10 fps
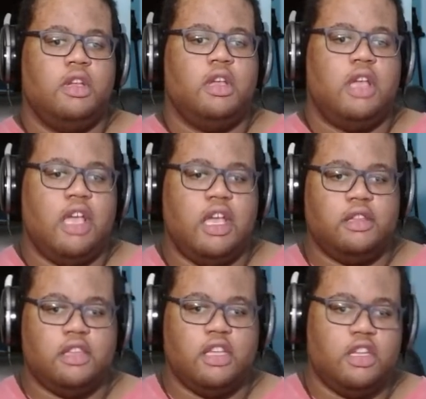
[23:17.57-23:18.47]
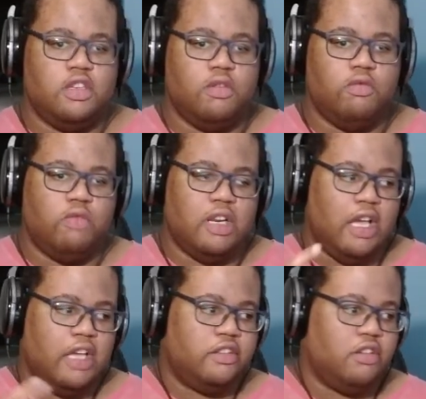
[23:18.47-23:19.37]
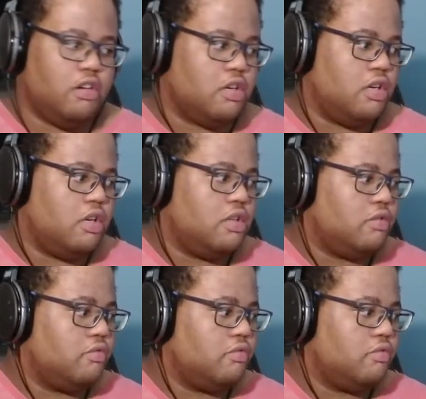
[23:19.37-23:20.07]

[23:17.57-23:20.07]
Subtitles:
And then when I turn on,